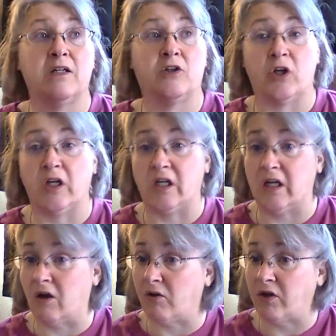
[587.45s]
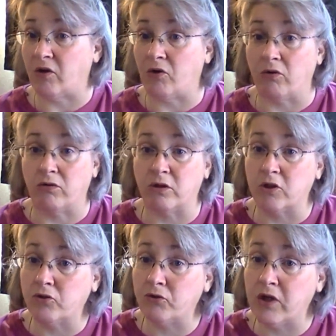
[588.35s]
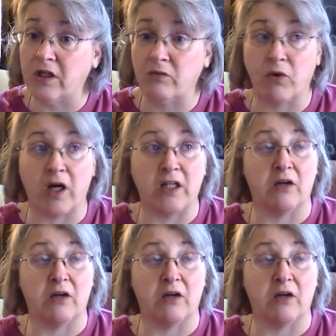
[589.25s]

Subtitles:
She did all the oral surgeries right